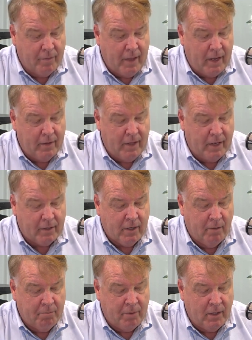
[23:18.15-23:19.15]
that
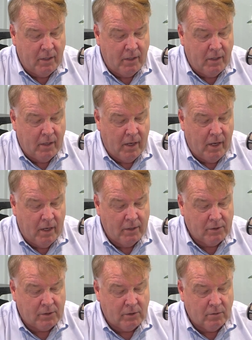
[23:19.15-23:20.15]
company
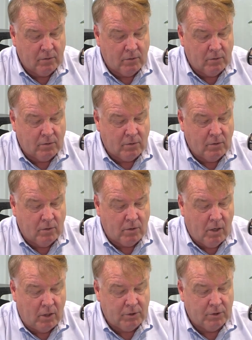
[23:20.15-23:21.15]
has
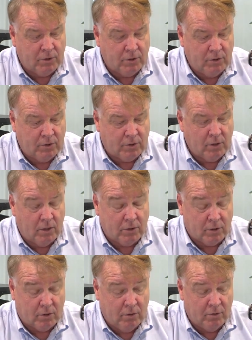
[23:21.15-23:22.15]
consciously
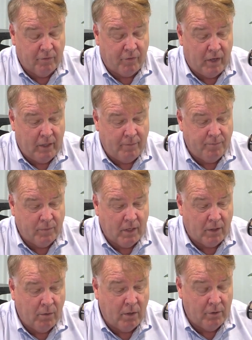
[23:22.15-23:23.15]
sought to cultivate
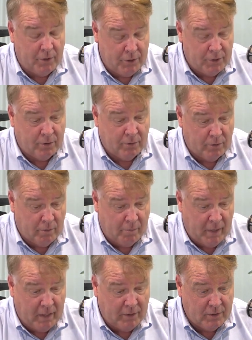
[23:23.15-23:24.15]
a quality shareholder
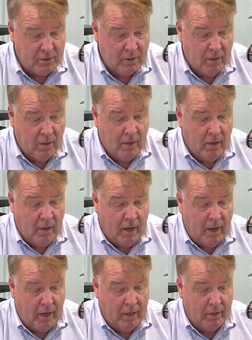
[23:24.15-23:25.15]
base
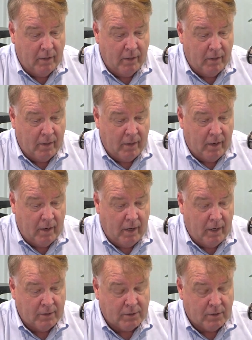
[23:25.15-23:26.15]
and
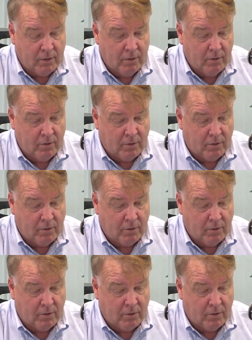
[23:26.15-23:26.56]
has